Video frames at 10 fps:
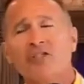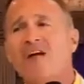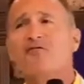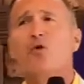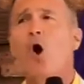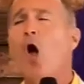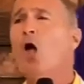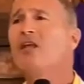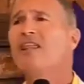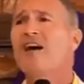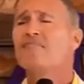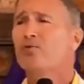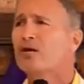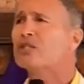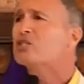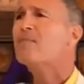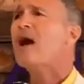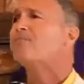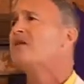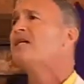After all that I preached
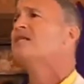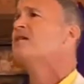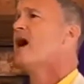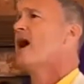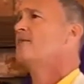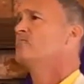about the end times,